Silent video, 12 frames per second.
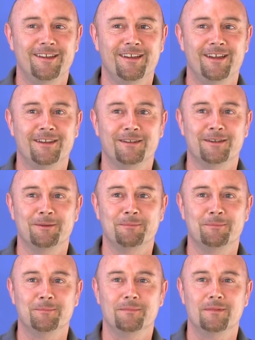And,
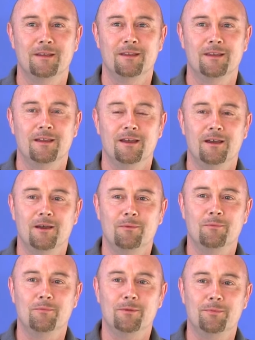um,
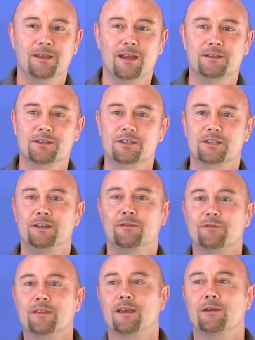and what began to
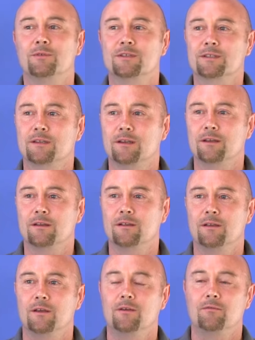shift there was that
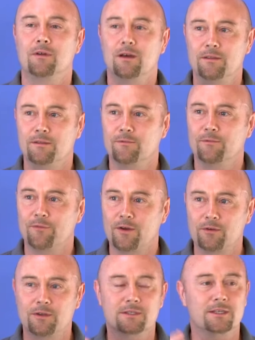rather than
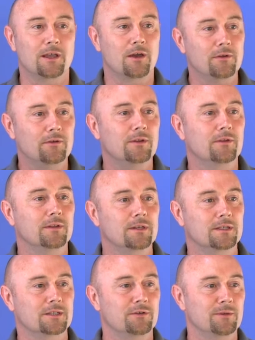focusing only on the
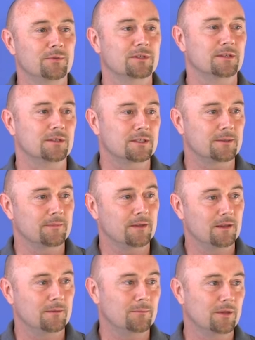descriptions,
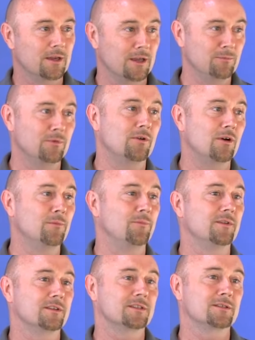it became more
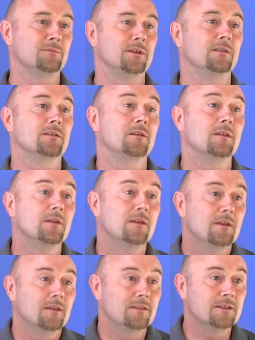obvious to me that
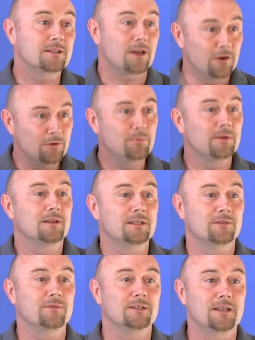this
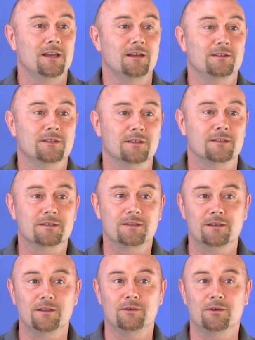openness of intelligence
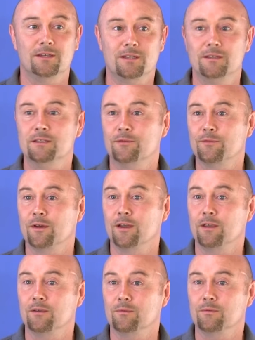that you
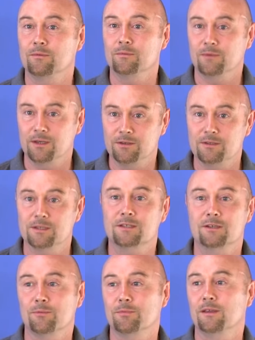identify when you just
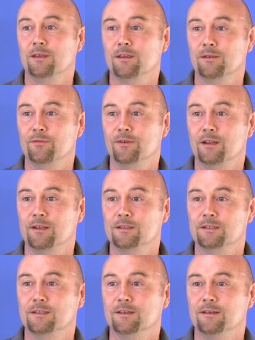stop thinking for an
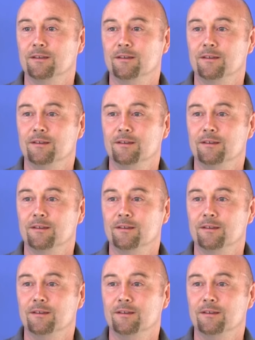instant